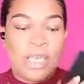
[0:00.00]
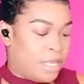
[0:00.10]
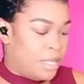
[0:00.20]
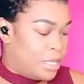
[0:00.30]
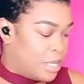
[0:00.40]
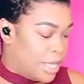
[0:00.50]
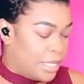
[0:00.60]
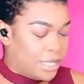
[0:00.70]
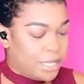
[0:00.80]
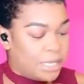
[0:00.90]
And the
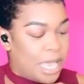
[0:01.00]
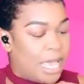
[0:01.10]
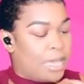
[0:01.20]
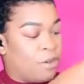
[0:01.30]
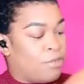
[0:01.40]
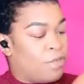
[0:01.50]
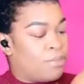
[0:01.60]
inside of the